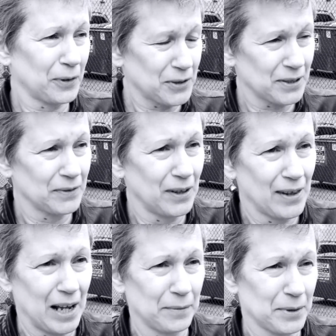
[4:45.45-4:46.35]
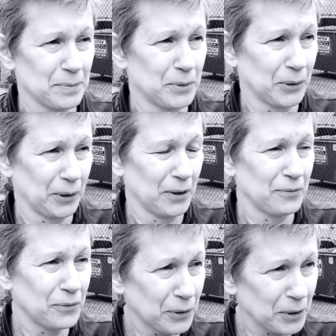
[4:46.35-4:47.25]
First of all, that was more
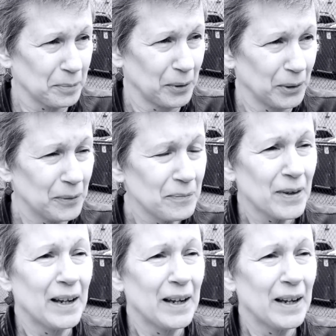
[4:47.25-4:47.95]
affordable.